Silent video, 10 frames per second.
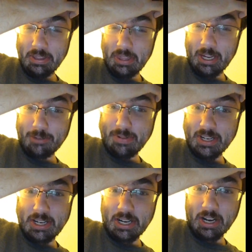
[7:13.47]
That's been
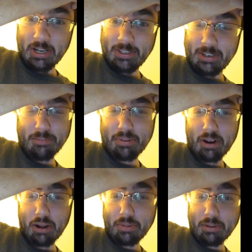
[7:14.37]
a constant
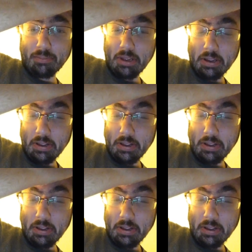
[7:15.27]
problem